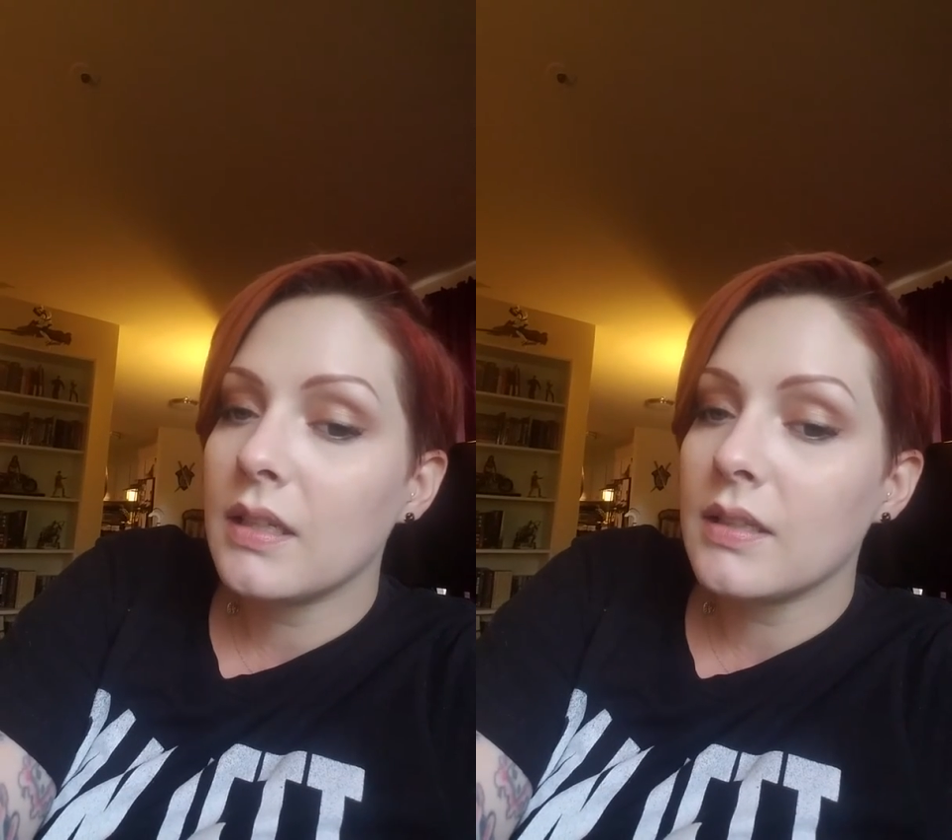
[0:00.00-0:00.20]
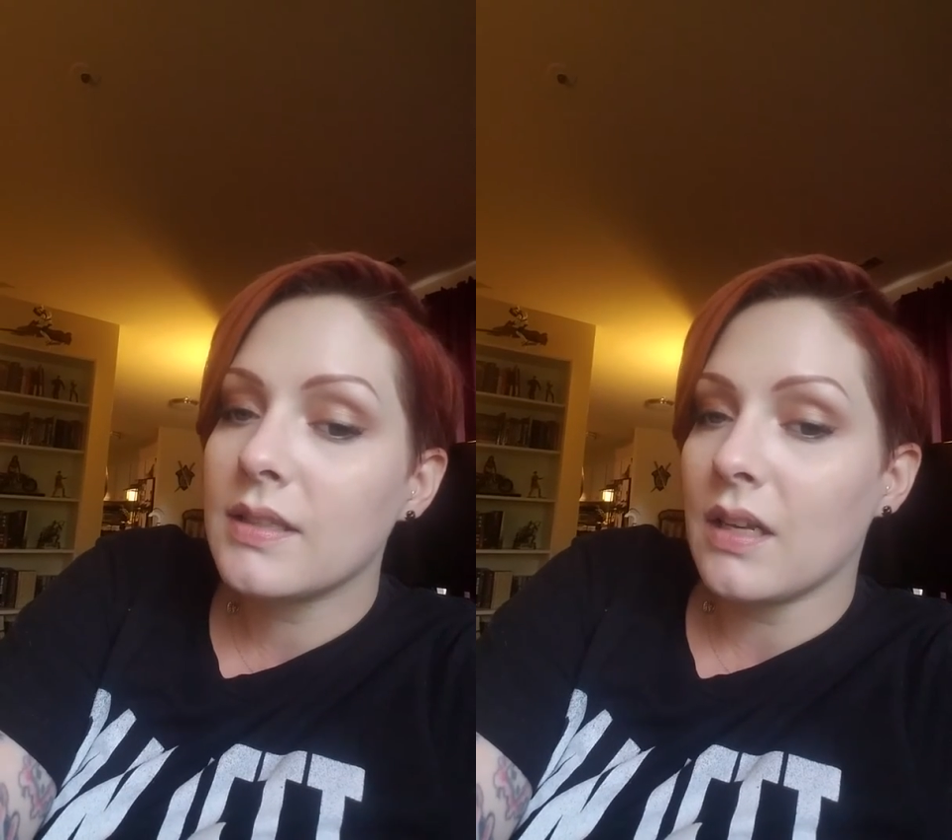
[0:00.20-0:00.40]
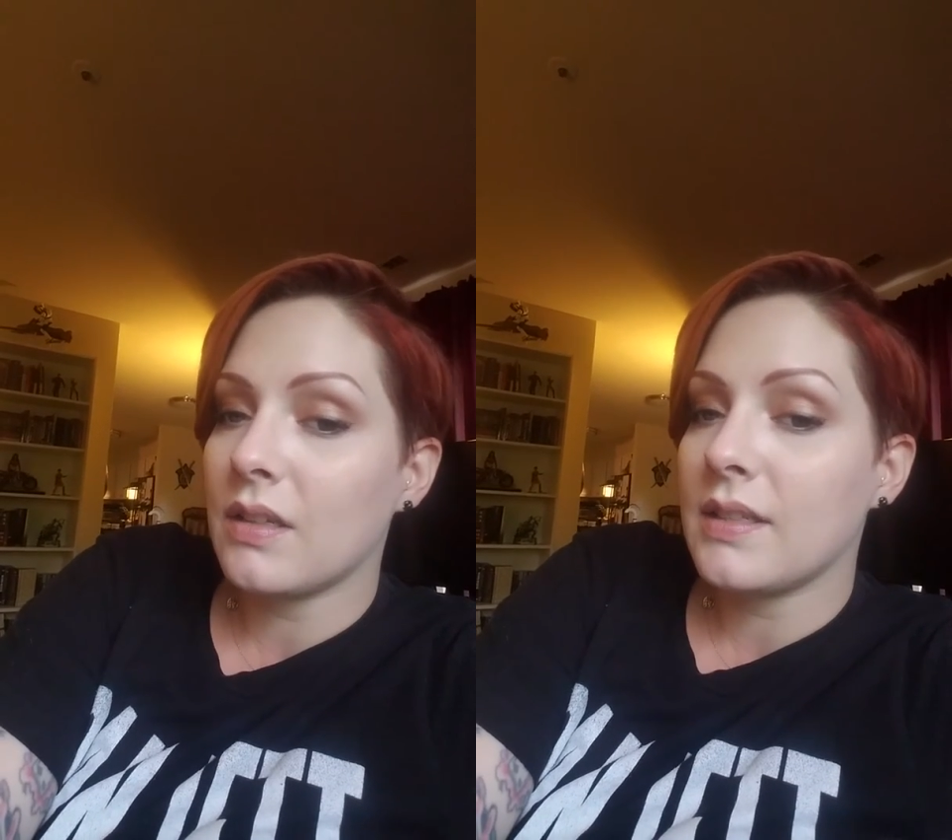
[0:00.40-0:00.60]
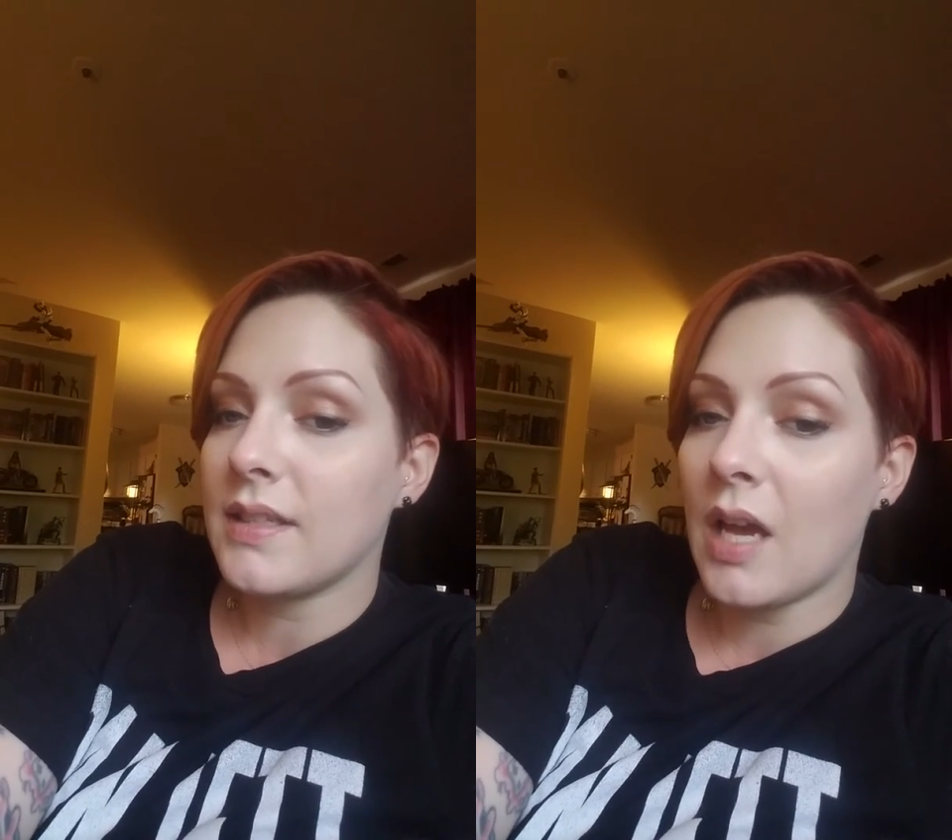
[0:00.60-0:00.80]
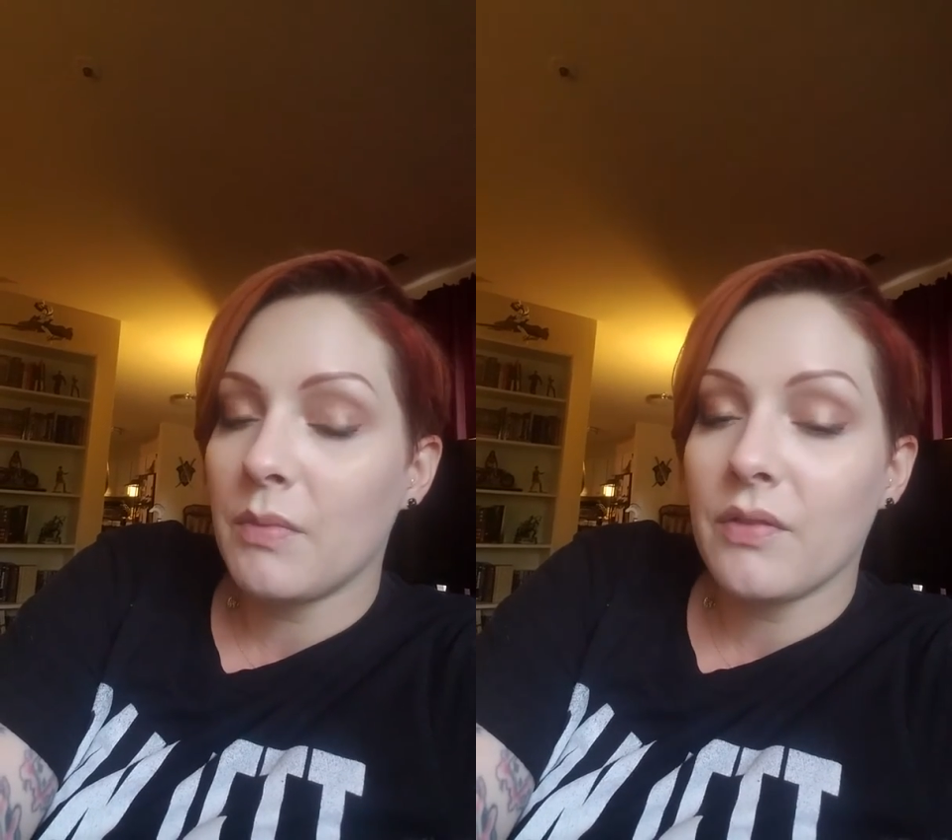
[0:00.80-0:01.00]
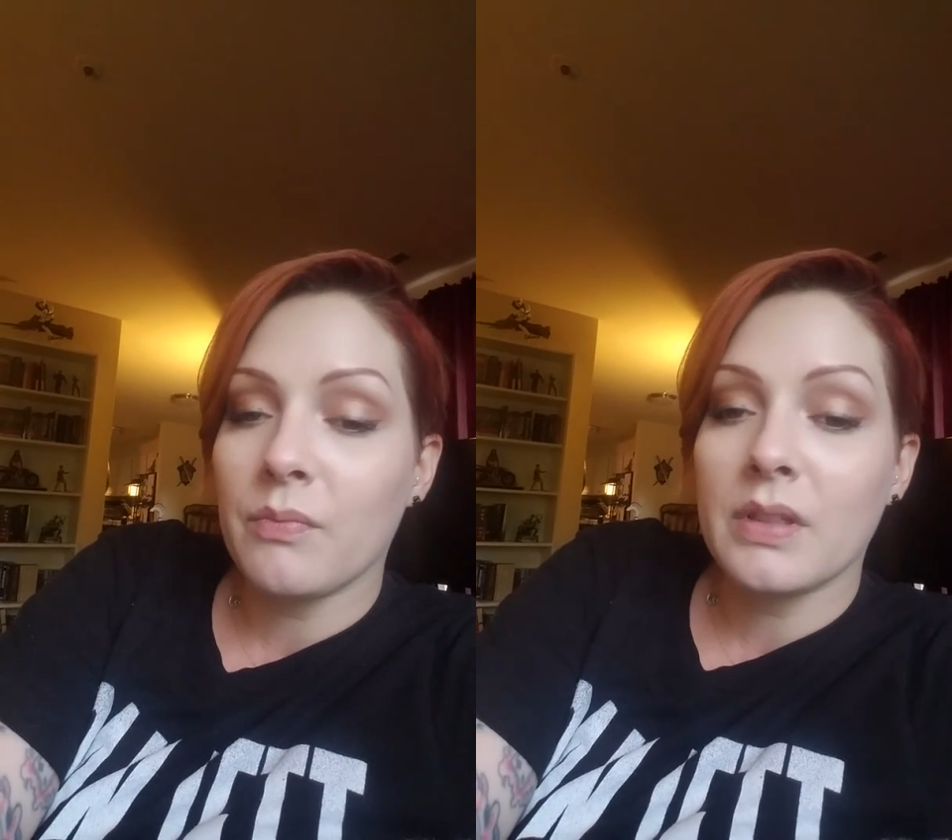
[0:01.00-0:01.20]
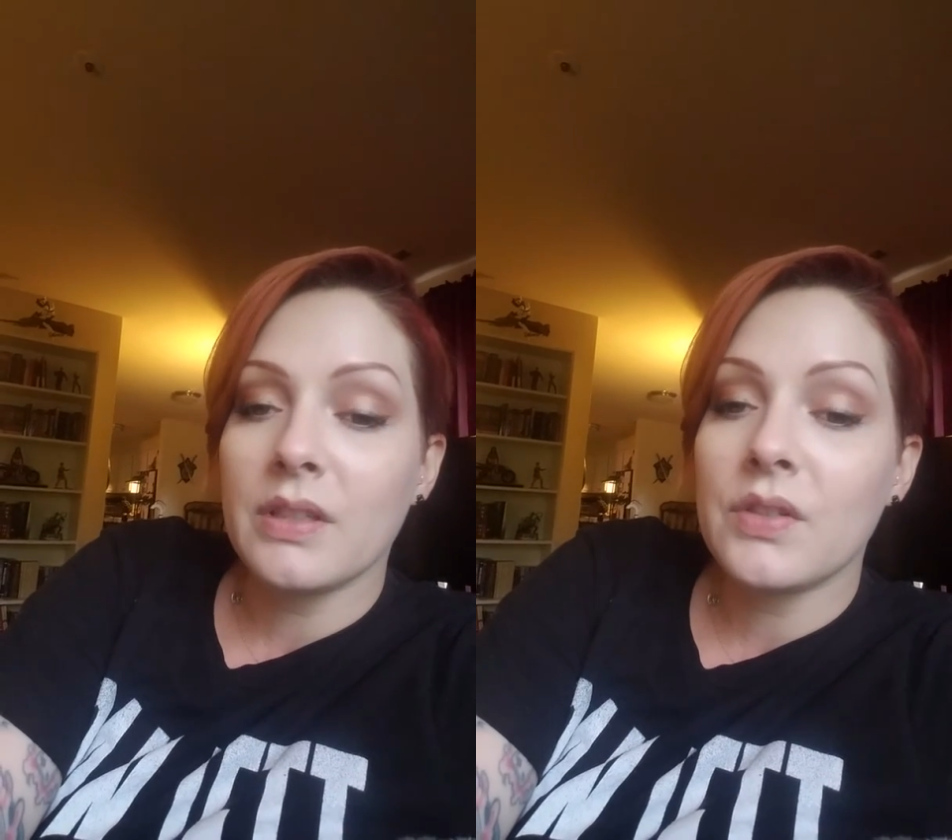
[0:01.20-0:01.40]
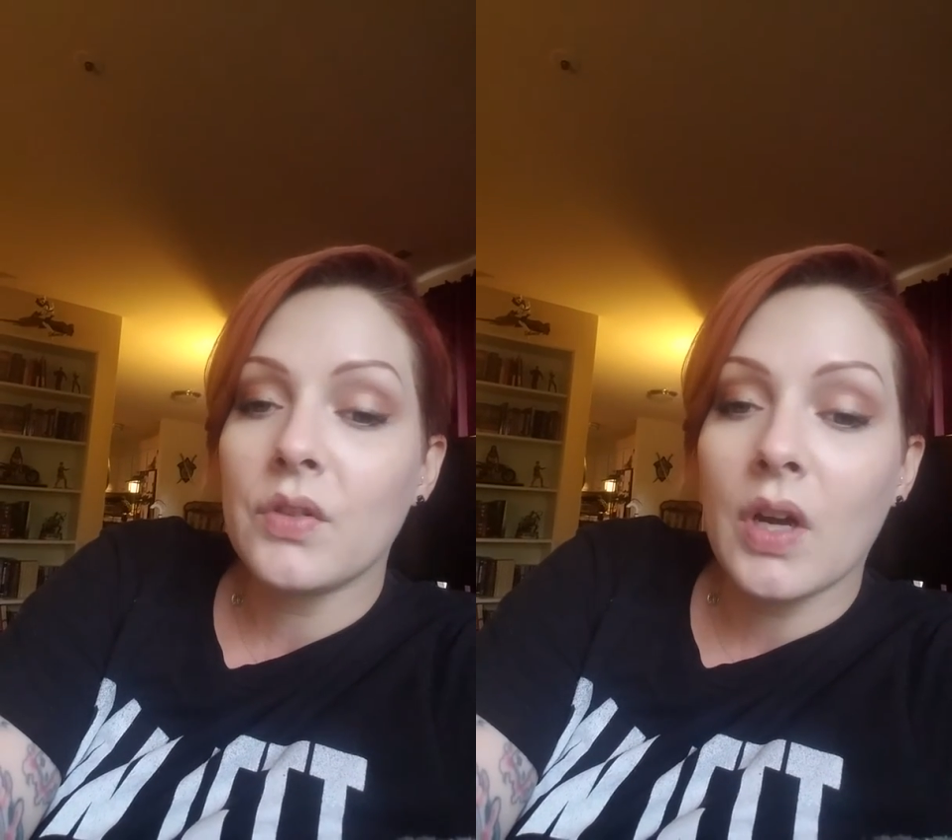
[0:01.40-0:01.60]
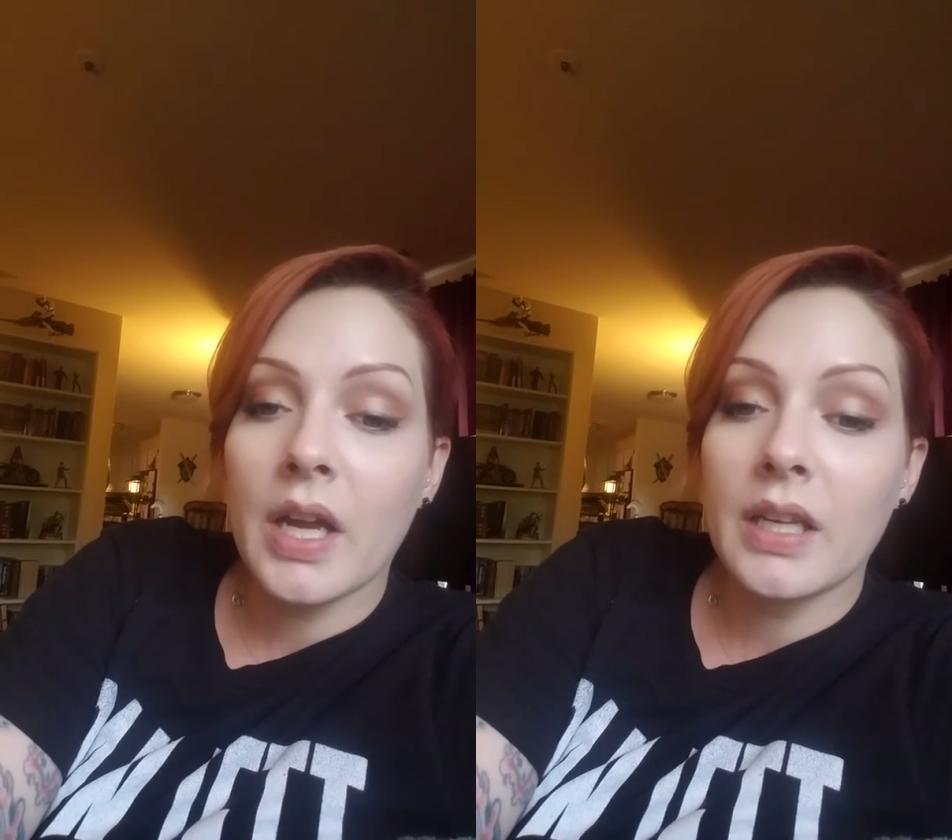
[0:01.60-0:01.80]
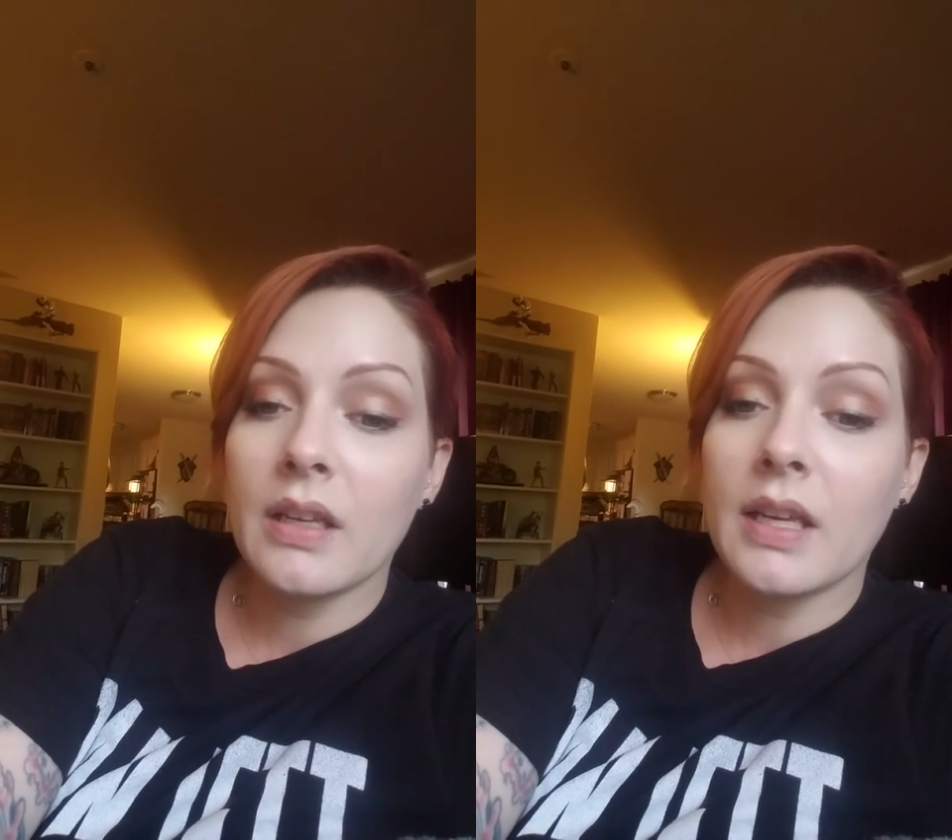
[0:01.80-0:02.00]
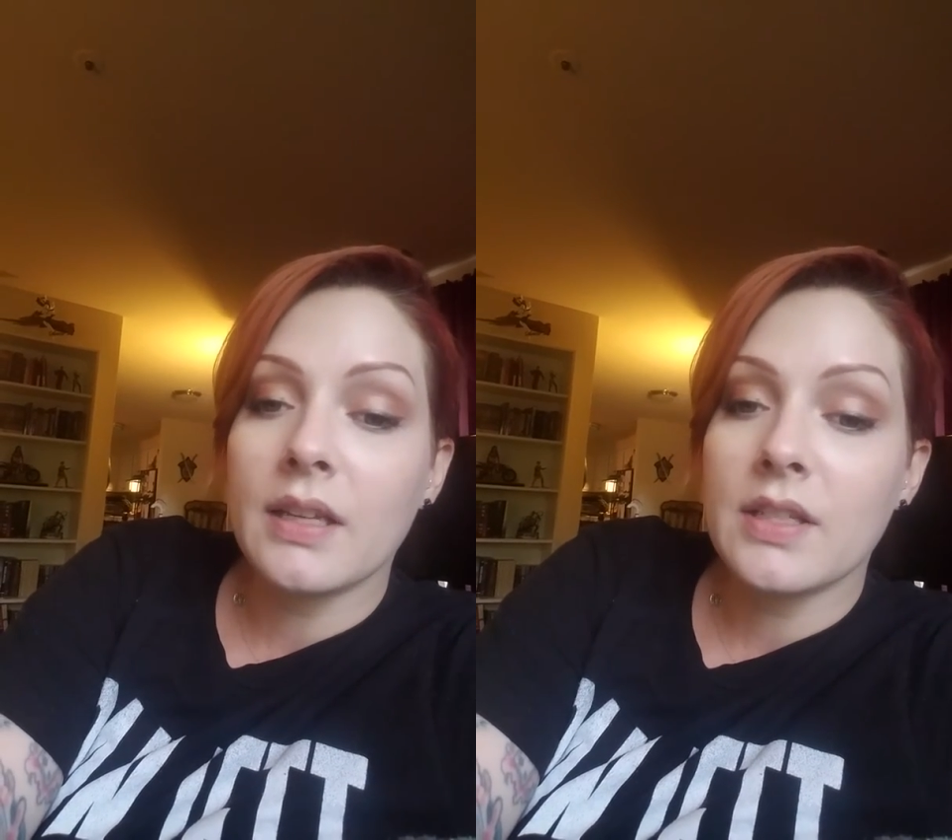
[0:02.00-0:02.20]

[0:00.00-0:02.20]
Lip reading: it's not going to stop me from at least trying and getting